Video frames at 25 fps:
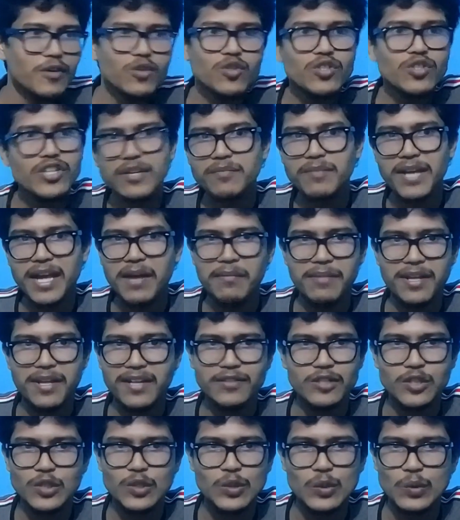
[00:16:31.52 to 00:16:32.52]
could not be
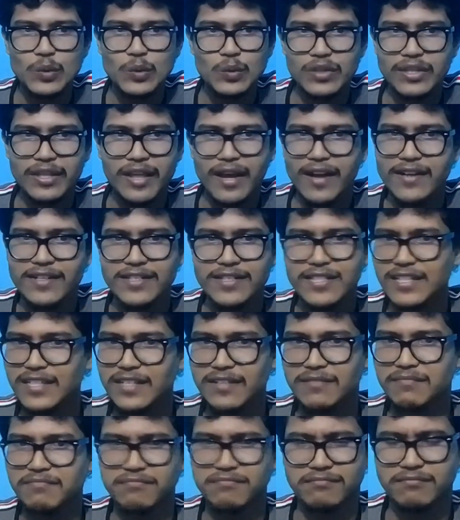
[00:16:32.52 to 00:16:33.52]
able to do that
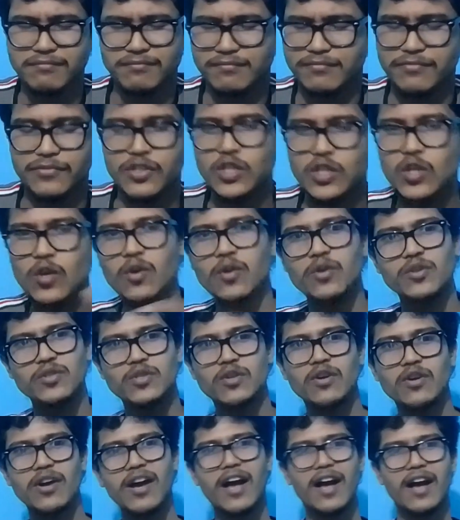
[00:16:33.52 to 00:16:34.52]
in. So
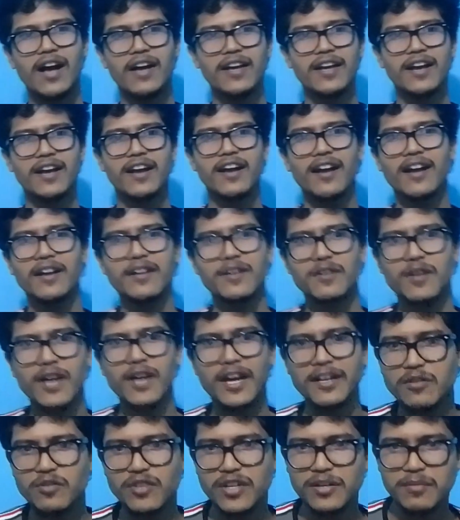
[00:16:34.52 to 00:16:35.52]

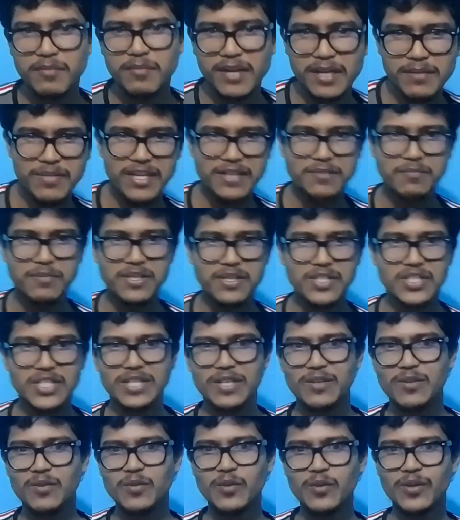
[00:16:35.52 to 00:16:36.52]
I could not believe that
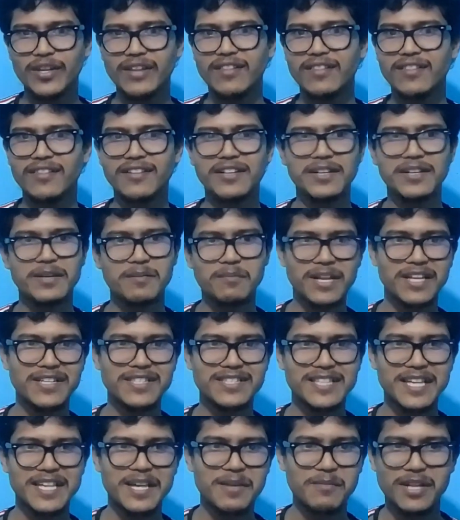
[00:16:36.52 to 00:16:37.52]
machine will
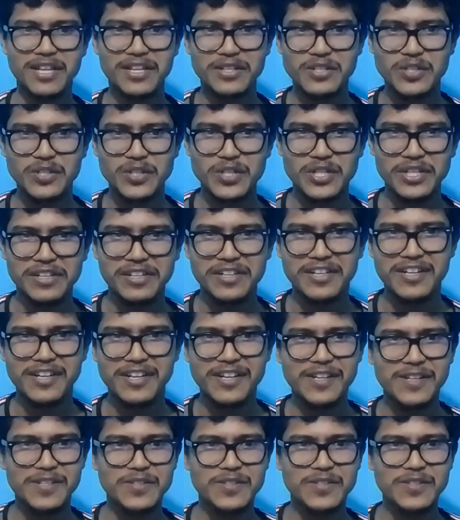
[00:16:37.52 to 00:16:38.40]
replace ML engineer.